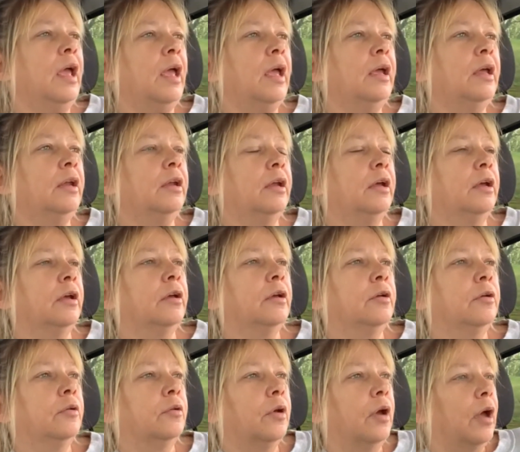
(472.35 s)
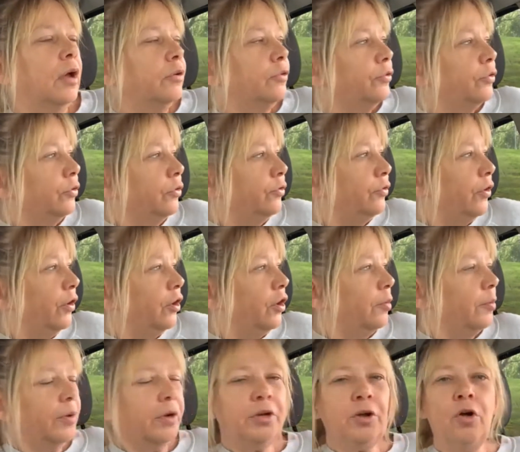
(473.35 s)
And uh, as soon as I
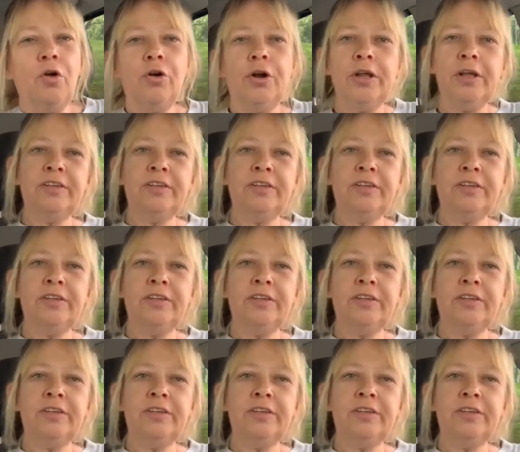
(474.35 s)
got my card,